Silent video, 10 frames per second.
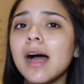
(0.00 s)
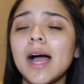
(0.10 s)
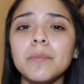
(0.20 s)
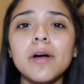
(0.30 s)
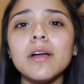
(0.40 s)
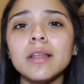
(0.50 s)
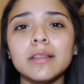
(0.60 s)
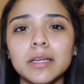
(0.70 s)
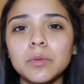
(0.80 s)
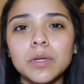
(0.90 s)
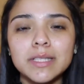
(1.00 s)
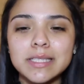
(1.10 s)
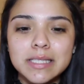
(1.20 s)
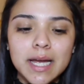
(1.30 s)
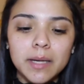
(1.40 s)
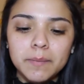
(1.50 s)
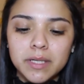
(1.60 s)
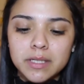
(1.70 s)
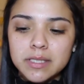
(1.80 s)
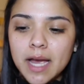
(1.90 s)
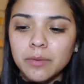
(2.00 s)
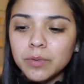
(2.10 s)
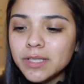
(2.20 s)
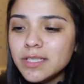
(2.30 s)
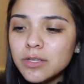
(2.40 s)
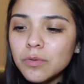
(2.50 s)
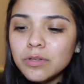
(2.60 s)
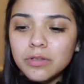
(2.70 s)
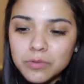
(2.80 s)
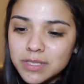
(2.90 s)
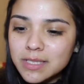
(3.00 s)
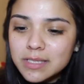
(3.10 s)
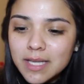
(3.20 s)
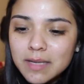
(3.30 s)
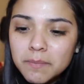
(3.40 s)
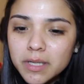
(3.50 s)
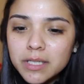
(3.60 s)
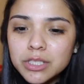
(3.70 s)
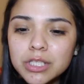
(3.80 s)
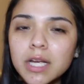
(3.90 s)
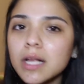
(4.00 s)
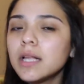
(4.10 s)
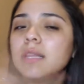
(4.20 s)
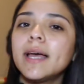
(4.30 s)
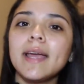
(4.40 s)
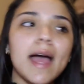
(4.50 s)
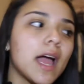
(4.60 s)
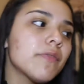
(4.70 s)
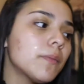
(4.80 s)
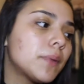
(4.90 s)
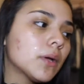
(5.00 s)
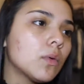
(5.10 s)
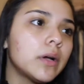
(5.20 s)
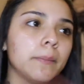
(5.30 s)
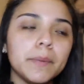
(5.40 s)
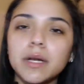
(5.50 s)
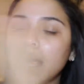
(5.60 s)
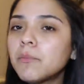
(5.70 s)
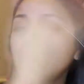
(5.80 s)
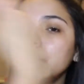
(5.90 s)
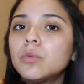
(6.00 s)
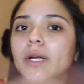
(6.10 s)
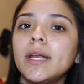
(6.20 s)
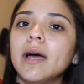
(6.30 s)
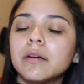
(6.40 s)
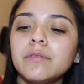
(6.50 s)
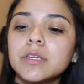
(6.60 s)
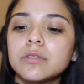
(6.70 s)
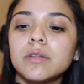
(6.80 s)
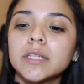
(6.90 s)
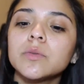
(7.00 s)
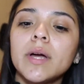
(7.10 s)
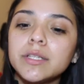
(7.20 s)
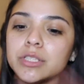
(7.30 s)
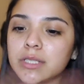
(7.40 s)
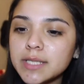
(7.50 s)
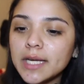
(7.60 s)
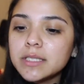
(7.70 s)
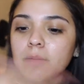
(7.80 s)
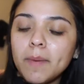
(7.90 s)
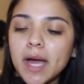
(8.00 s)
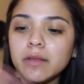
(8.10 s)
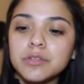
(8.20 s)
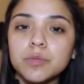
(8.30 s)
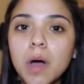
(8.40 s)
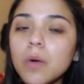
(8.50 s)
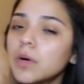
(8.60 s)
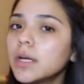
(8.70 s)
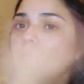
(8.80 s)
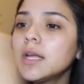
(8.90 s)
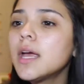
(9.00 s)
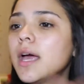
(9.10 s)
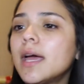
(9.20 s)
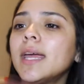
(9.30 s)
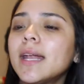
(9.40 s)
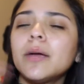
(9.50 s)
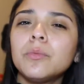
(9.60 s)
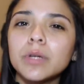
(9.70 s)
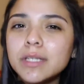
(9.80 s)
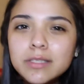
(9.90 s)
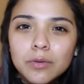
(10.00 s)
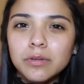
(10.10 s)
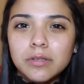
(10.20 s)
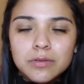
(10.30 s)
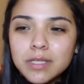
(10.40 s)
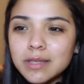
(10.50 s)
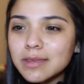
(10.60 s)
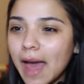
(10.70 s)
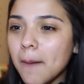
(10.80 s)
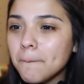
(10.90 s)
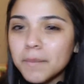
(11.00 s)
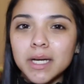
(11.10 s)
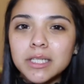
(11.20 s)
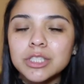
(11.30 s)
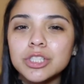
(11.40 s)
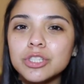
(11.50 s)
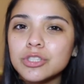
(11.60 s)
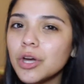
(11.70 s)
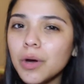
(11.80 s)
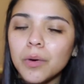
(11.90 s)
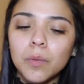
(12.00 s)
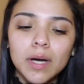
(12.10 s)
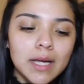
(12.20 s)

I bought a little one this time because I really don't use this that much. Like I have the big one, but I'm already running out of it. So that's why I just decided to buy the small one. And I really don't use it that much. So...